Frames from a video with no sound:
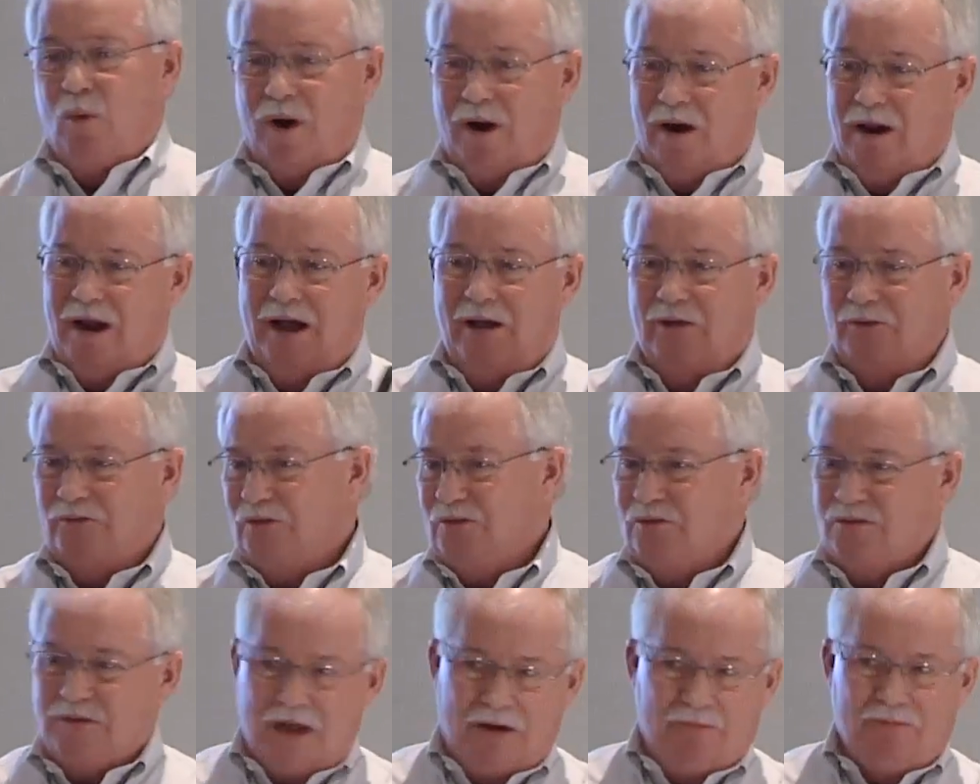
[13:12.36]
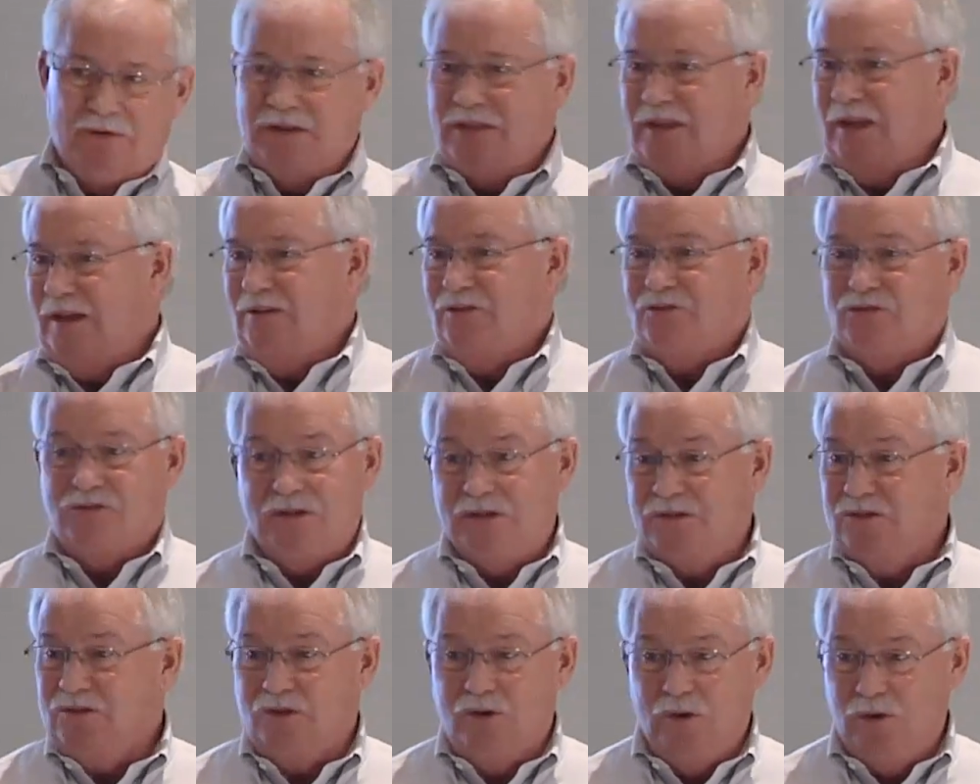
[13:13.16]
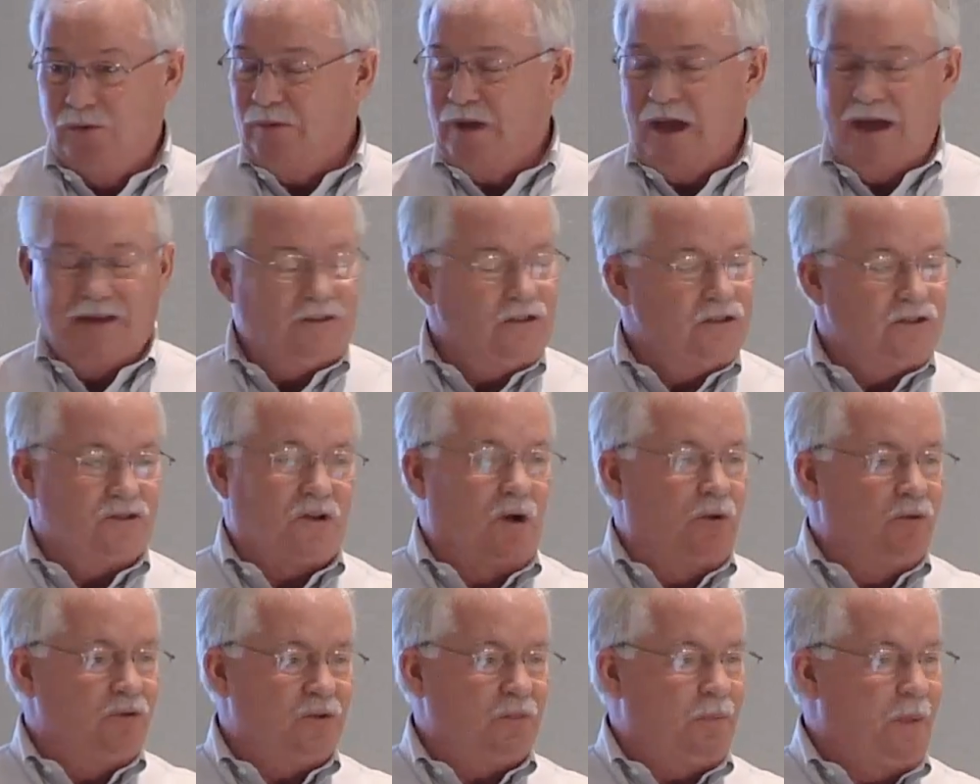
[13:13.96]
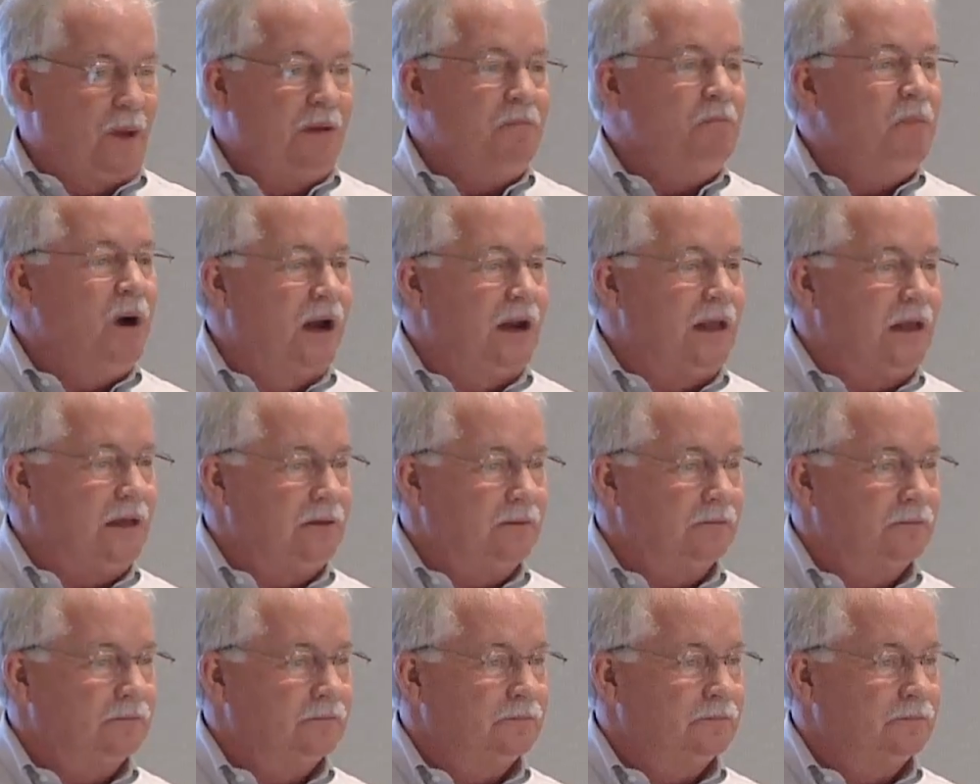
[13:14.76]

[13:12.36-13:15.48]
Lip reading: warehouses, everything's just goofy. I just don't spend money.